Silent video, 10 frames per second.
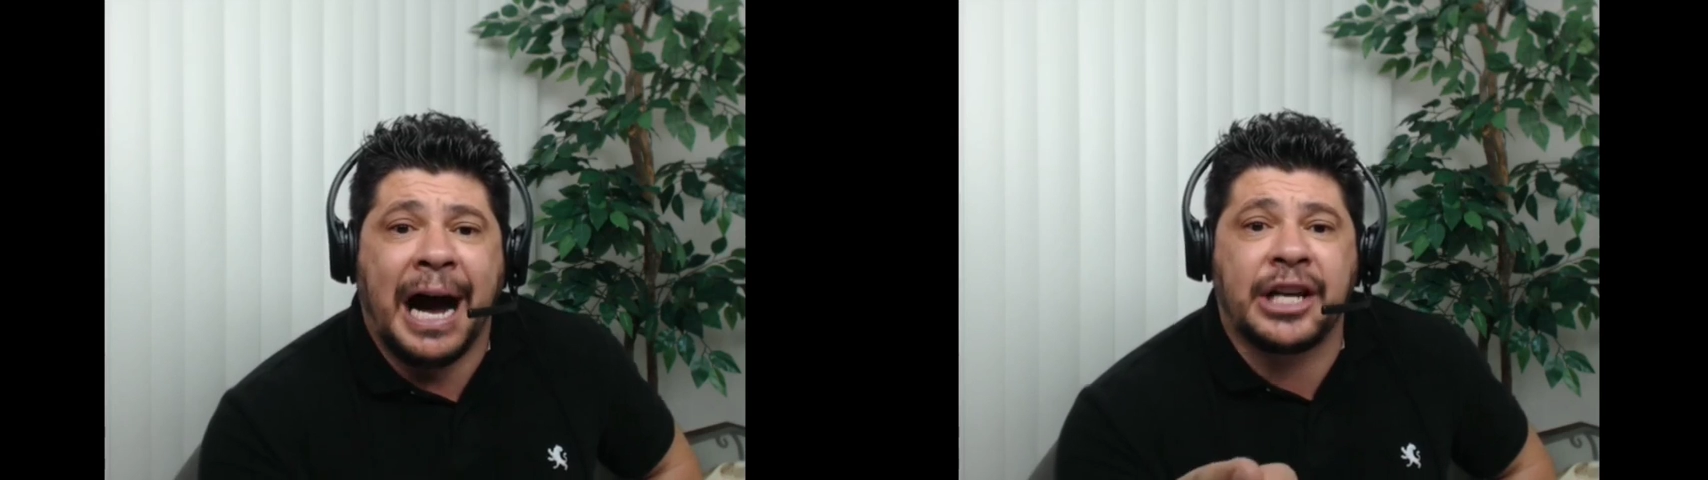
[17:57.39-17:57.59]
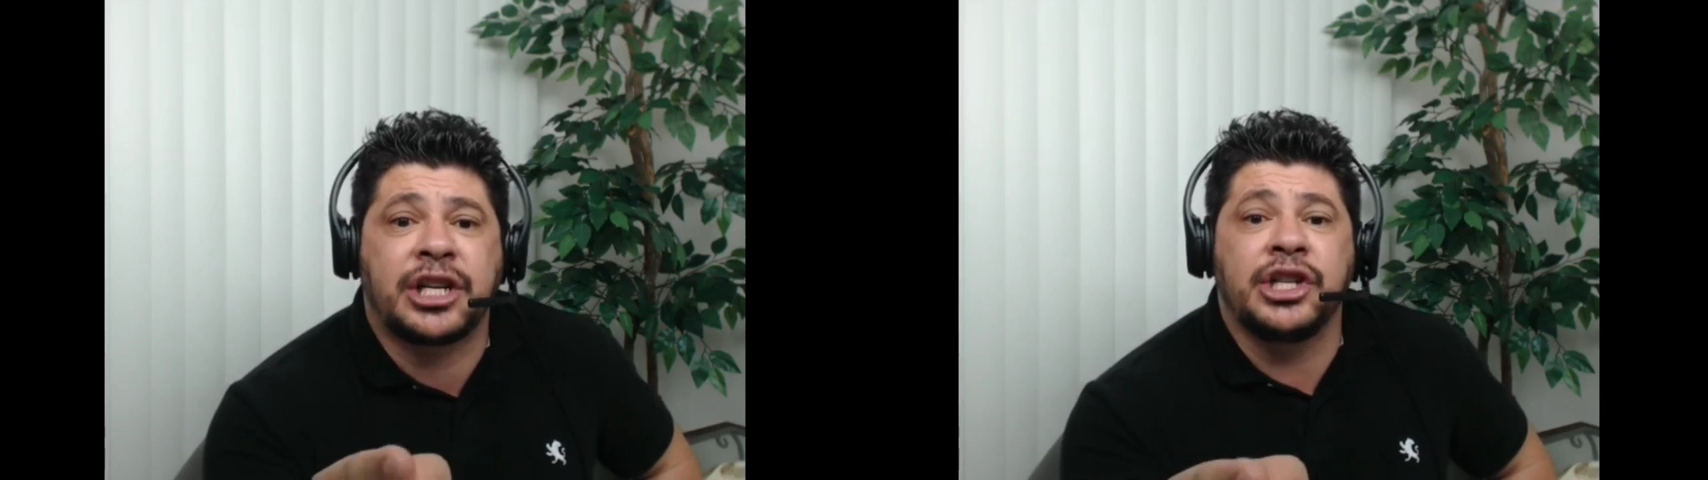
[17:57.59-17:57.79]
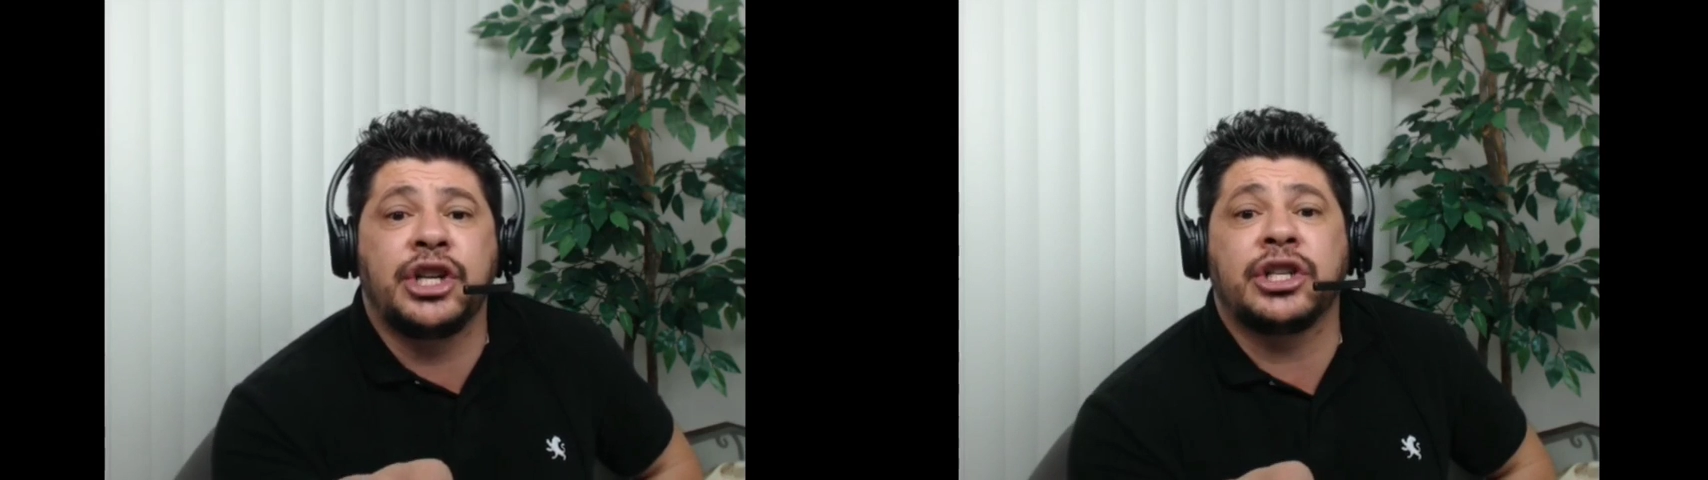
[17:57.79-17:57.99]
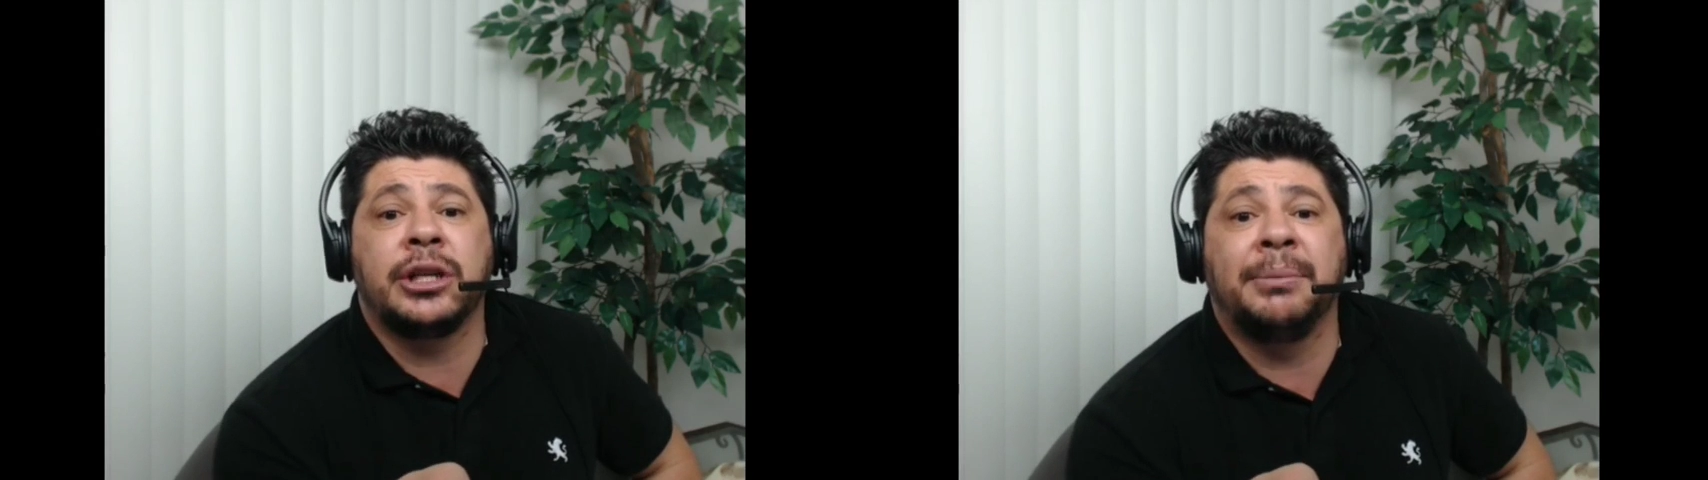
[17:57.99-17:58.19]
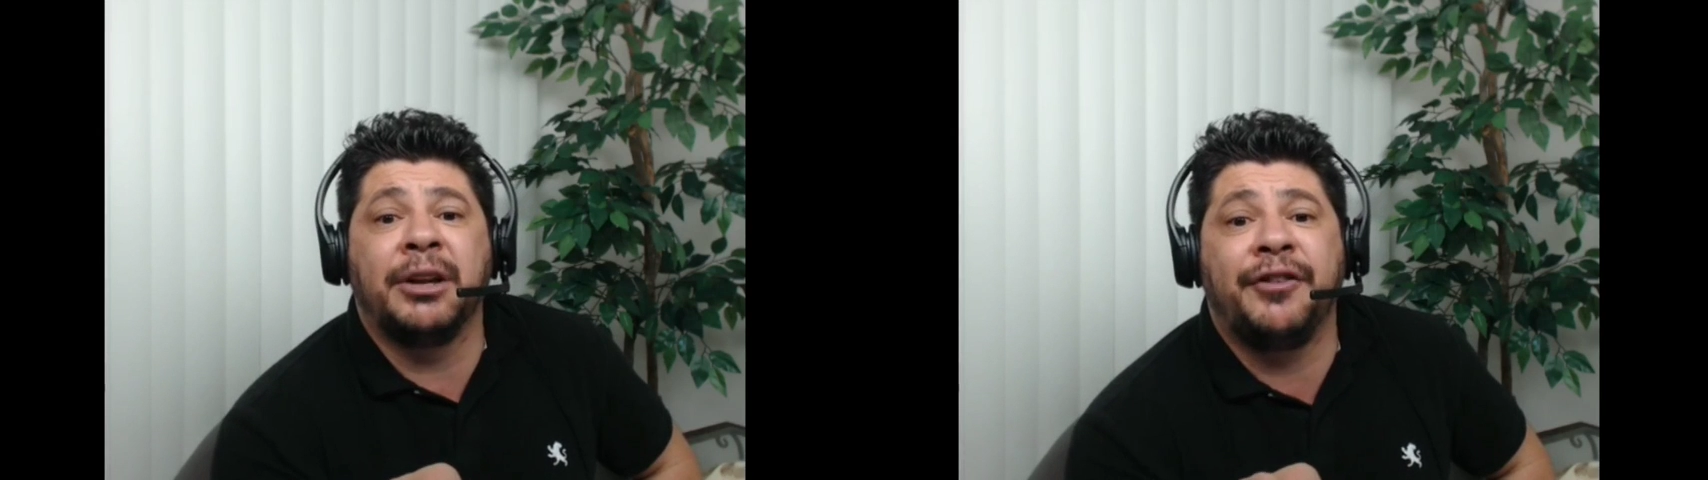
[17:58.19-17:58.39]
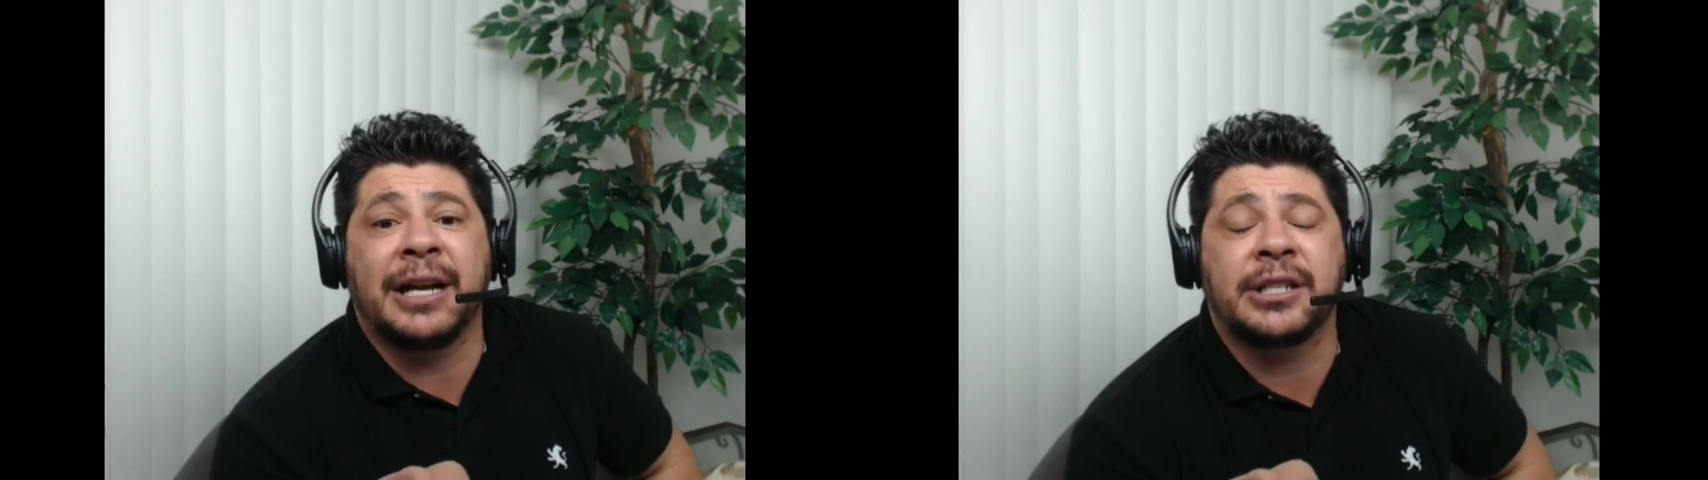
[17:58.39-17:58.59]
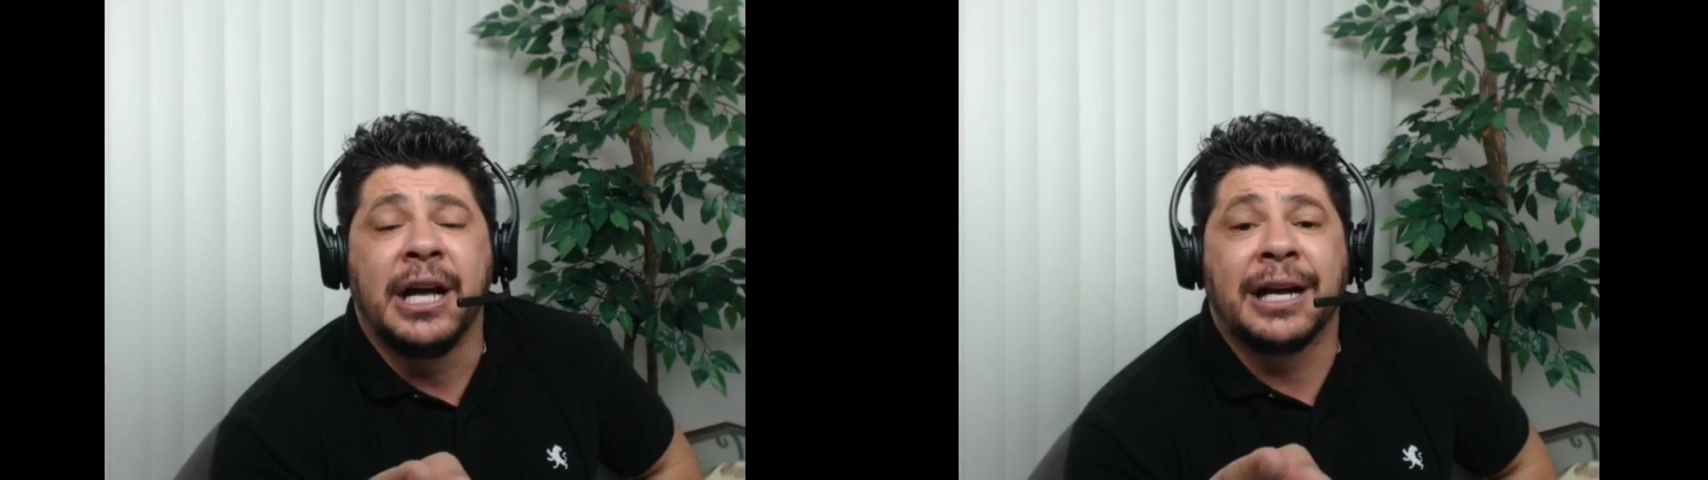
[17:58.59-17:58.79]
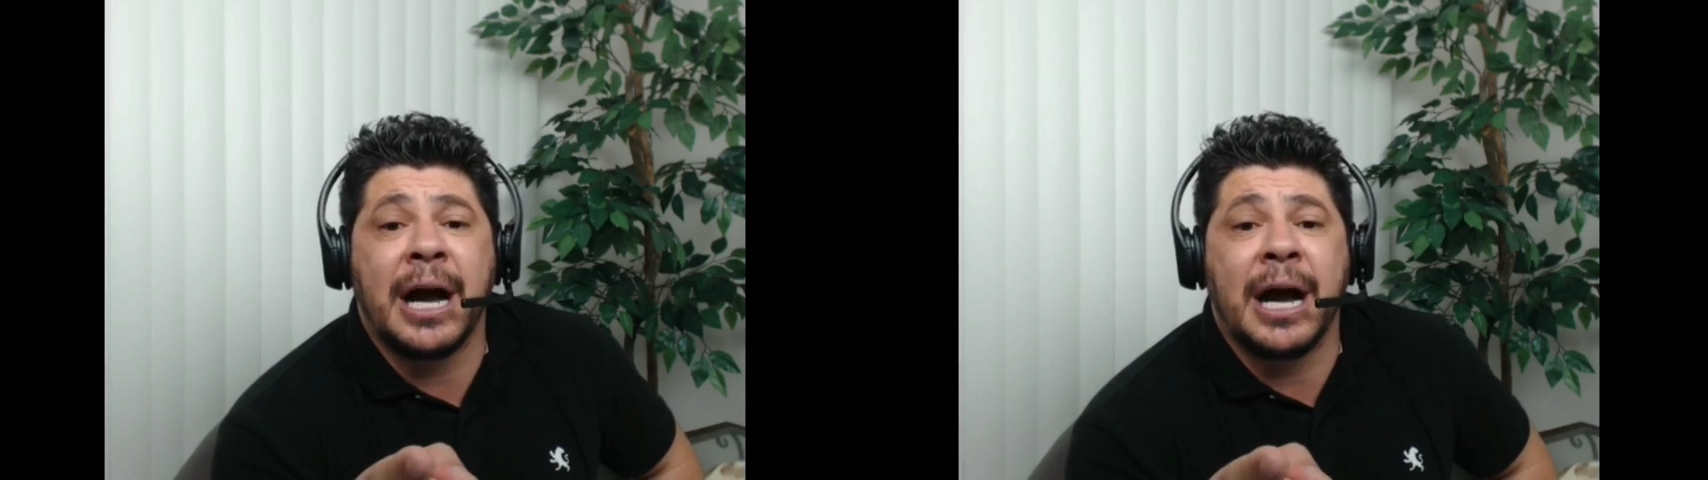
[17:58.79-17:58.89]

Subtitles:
I say in Jesus' name, manifest.